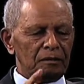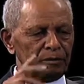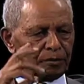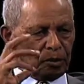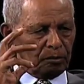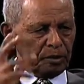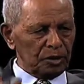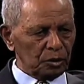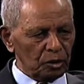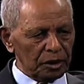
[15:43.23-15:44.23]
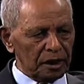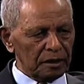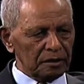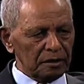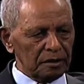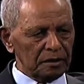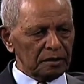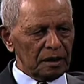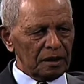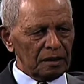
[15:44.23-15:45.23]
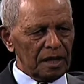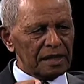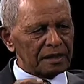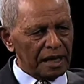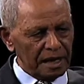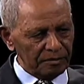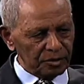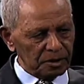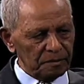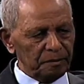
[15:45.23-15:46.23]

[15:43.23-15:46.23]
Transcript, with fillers: from historical archives,